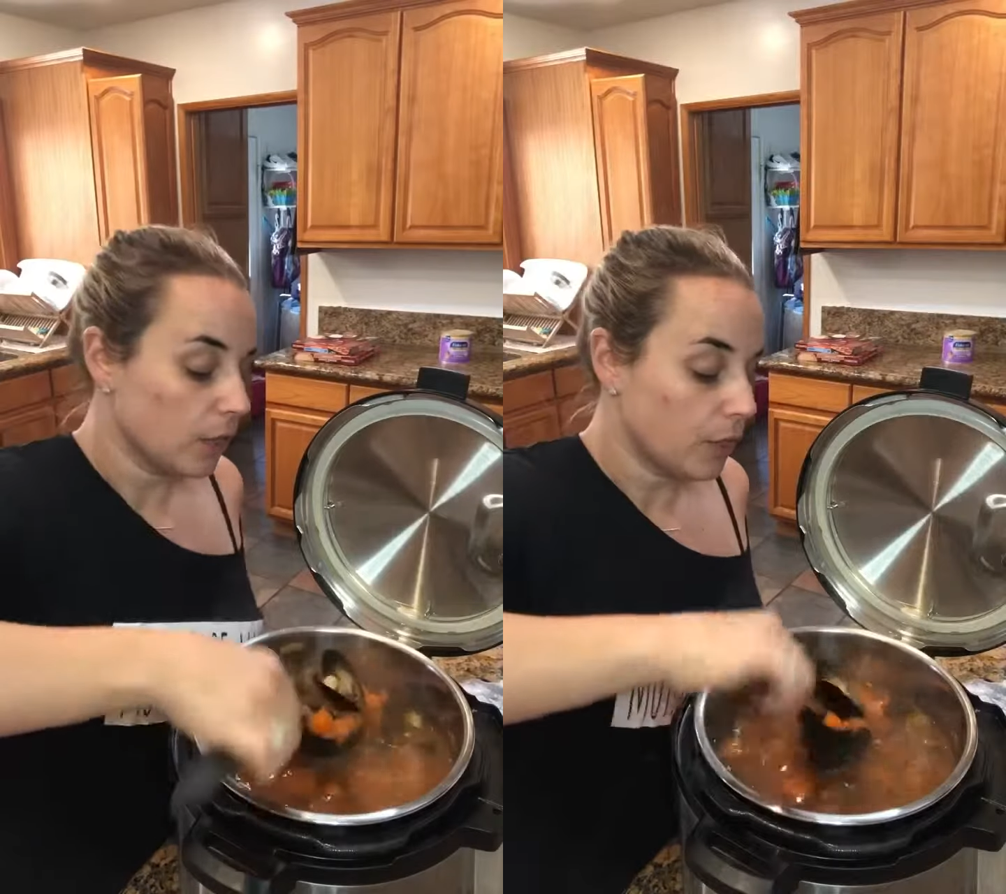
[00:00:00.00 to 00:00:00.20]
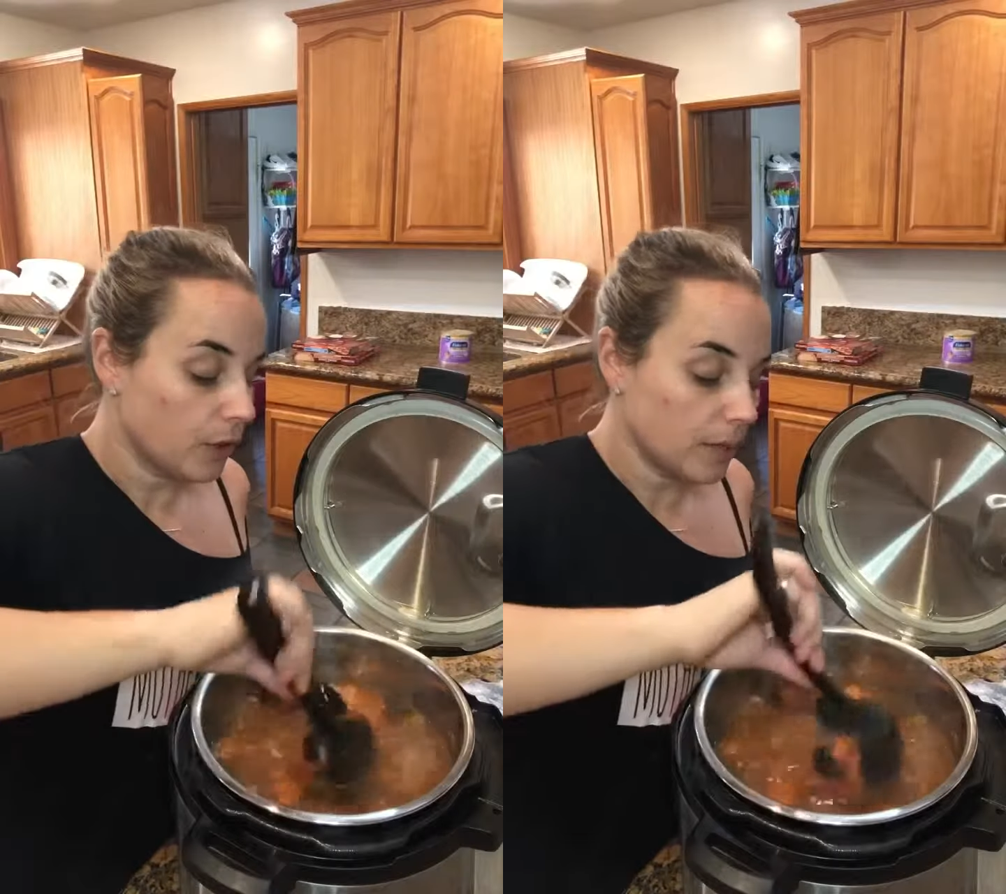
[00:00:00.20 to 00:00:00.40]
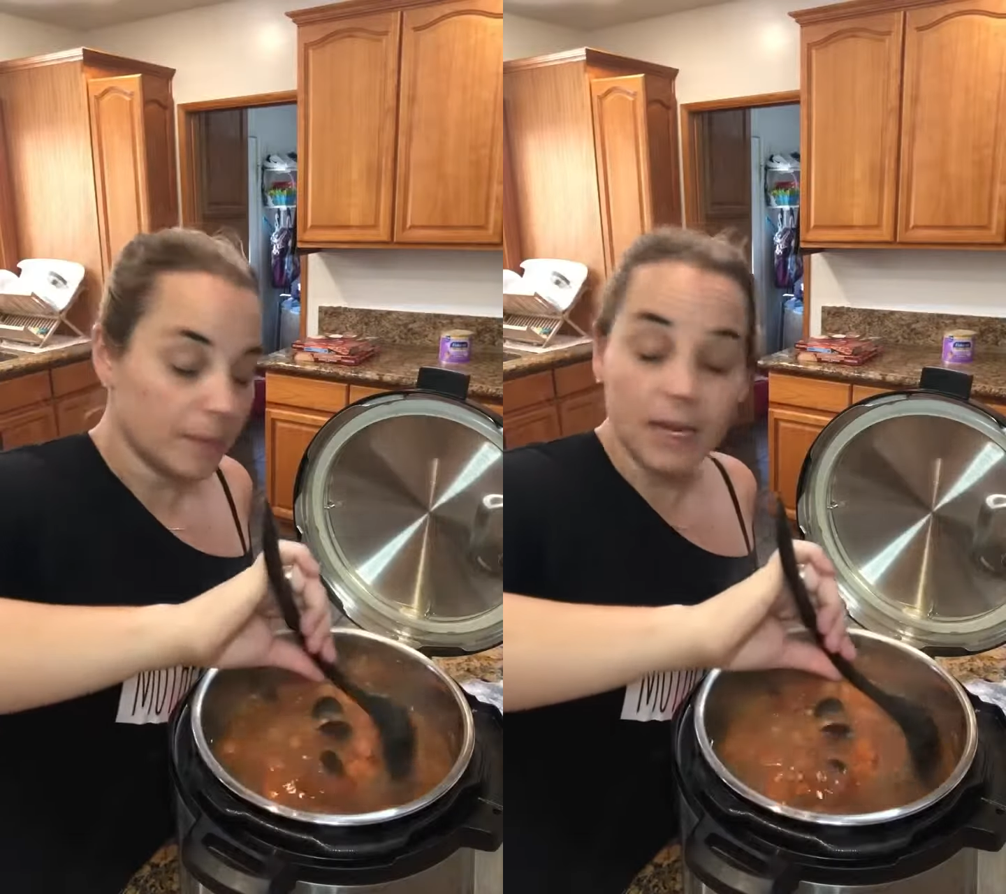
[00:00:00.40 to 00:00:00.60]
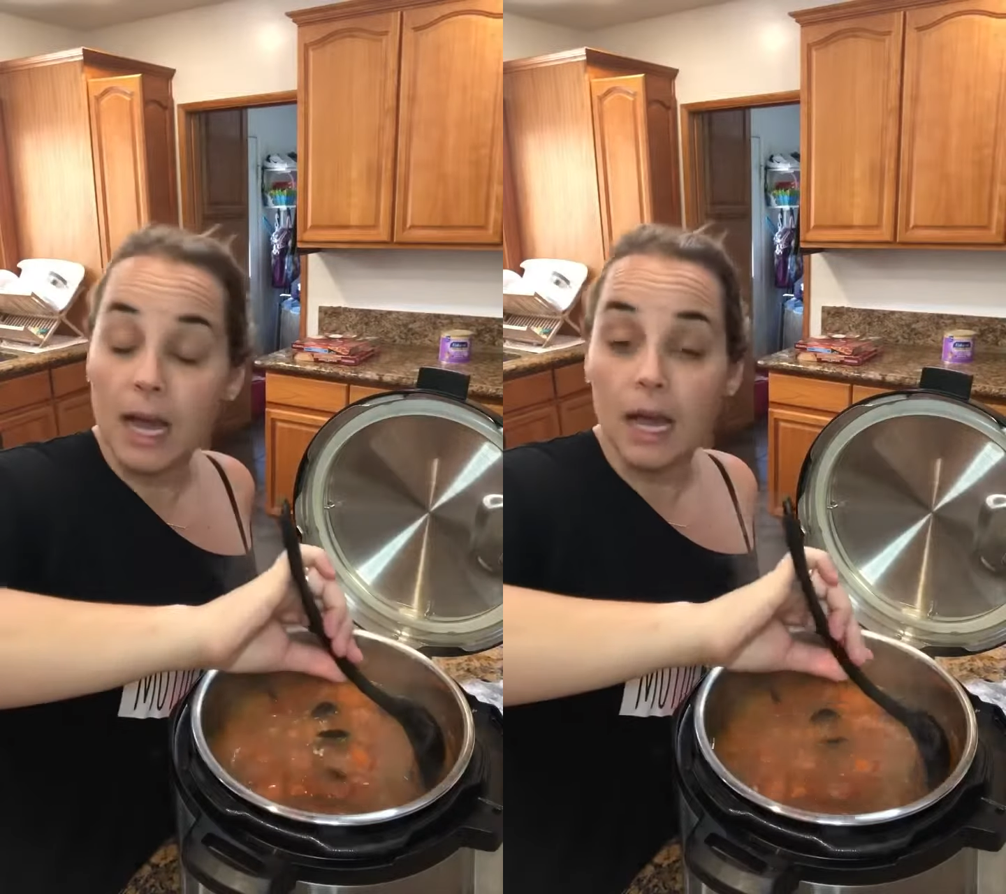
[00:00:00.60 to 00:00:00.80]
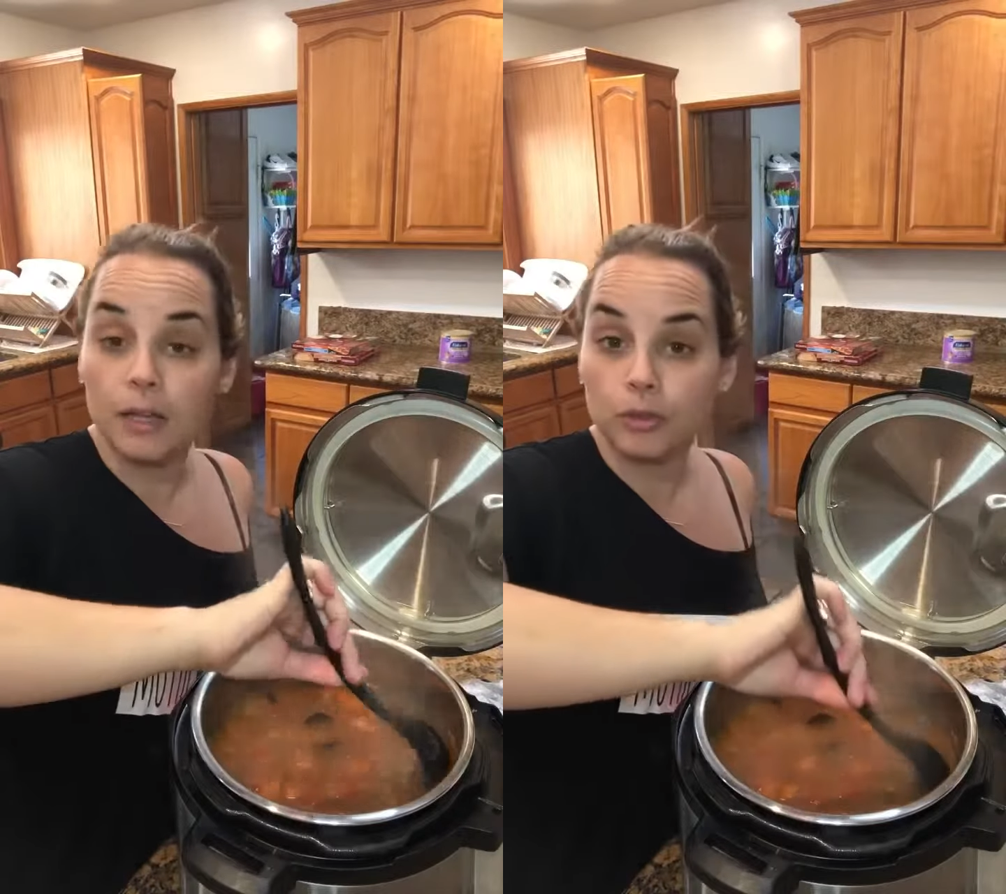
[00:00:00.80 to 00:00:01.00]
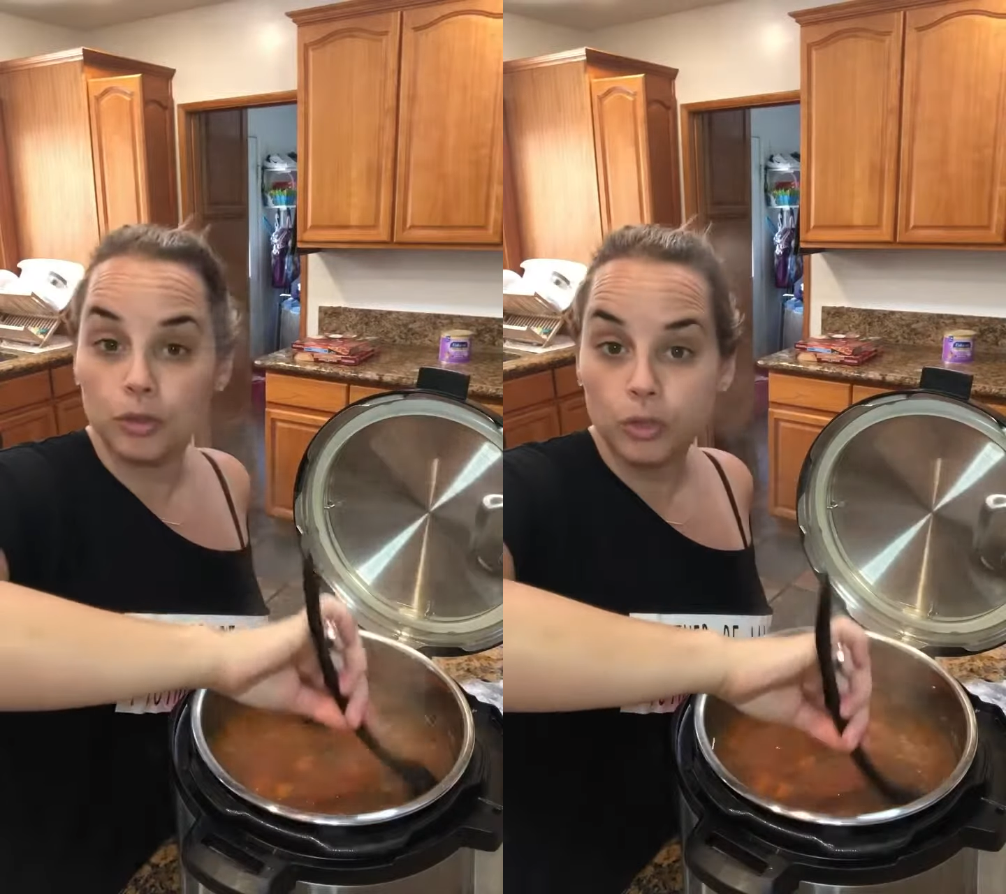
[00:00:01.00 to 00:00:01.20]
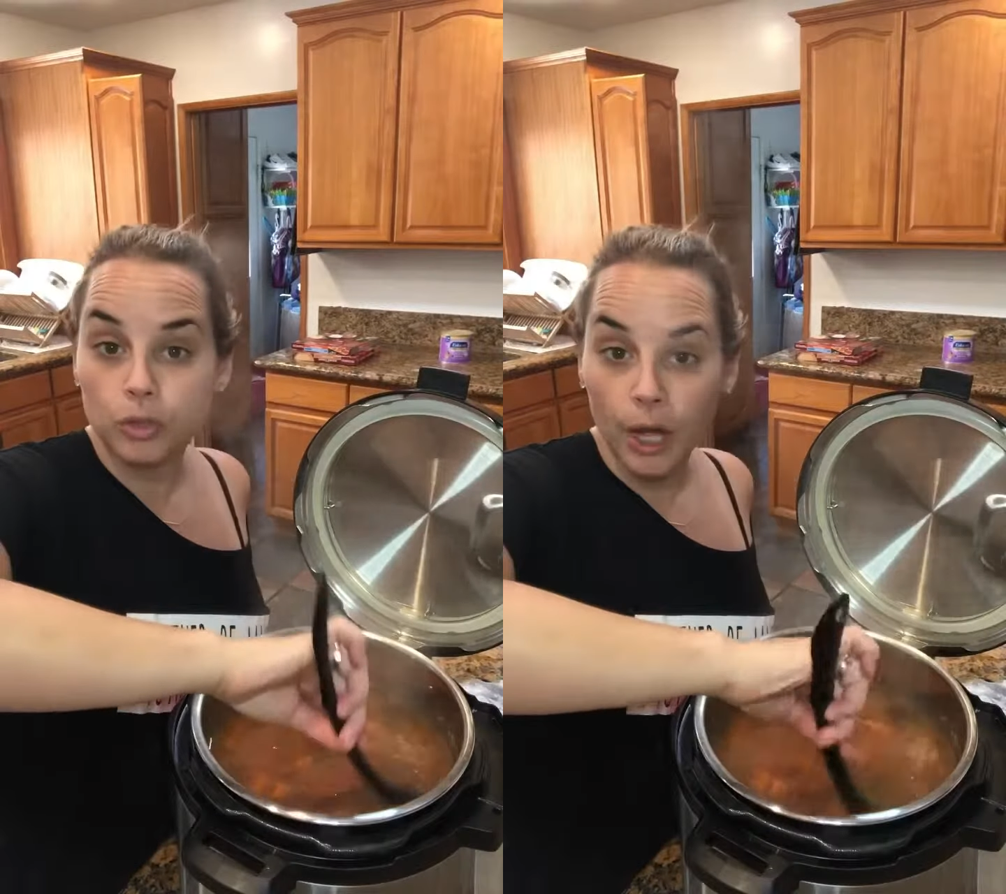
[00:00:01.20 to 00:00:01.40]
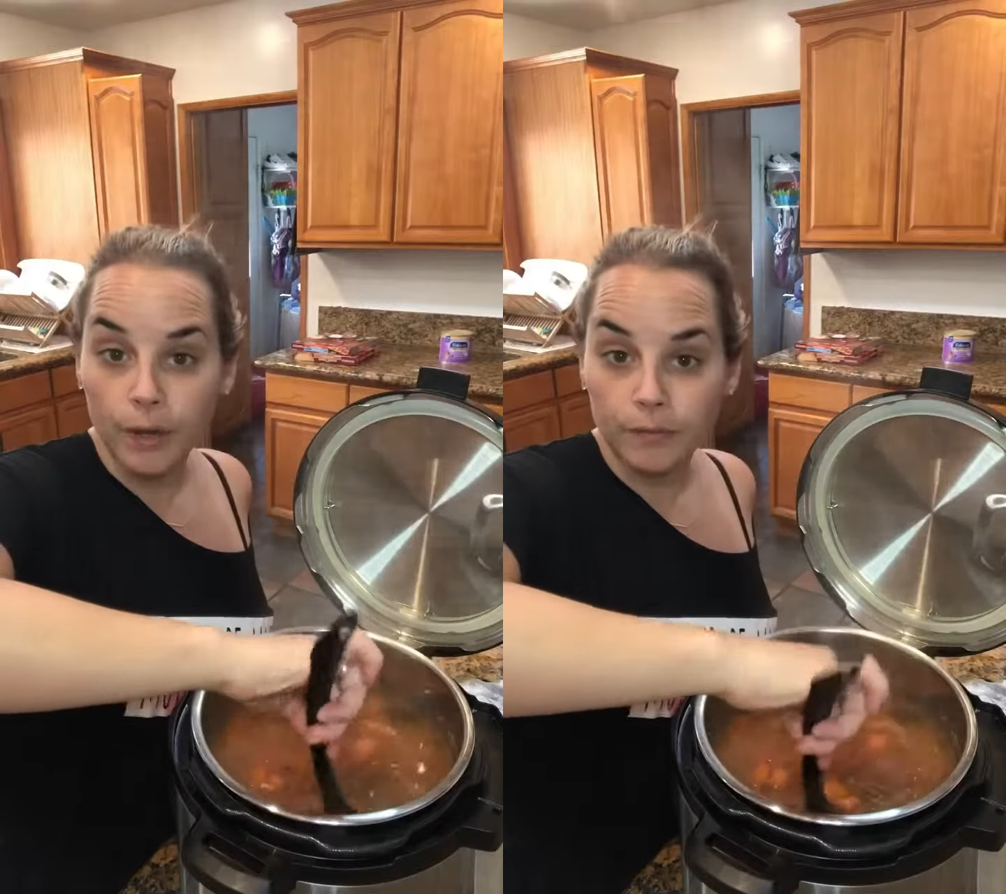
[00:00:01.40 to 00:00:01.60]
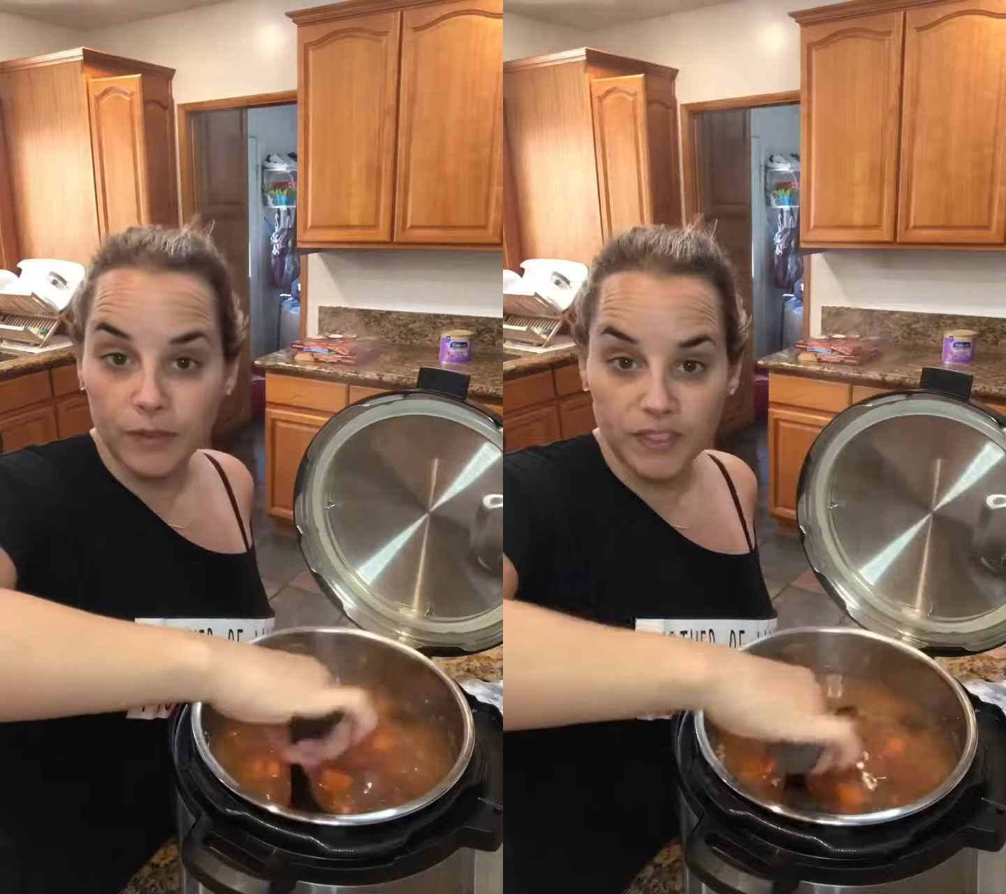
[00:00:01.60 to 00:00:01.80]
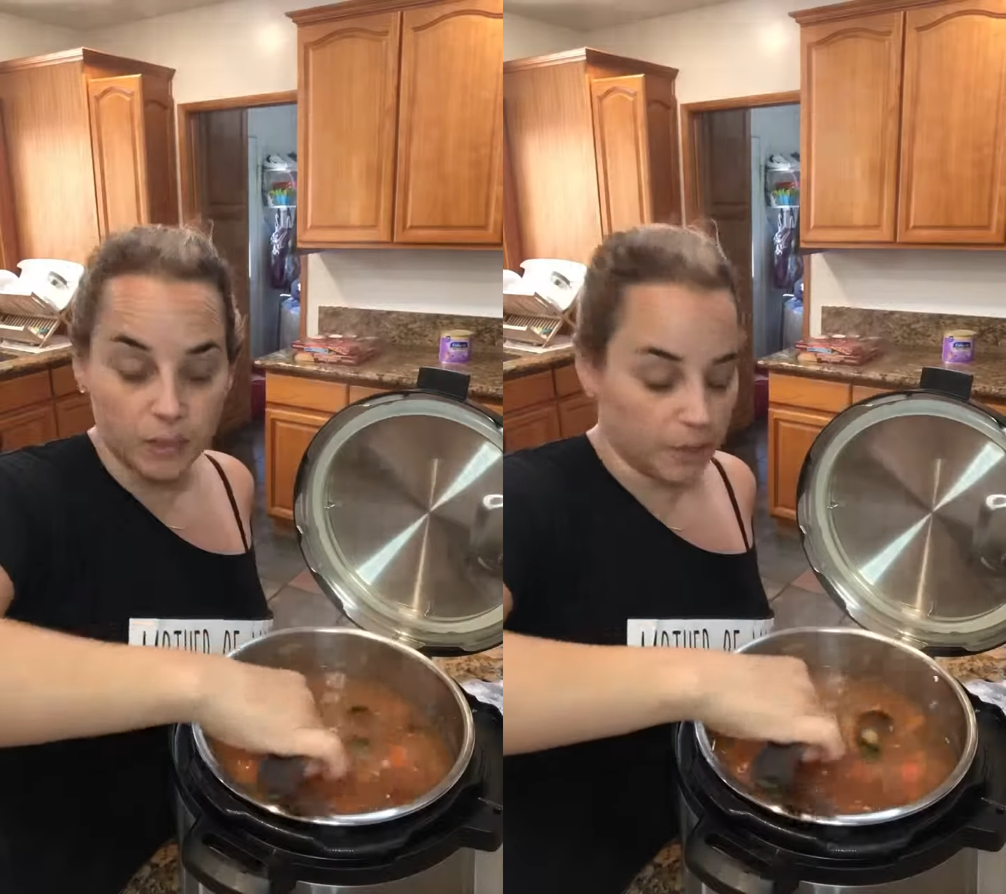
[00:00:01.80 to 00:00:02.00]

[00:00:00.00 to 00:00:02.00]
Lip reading: 15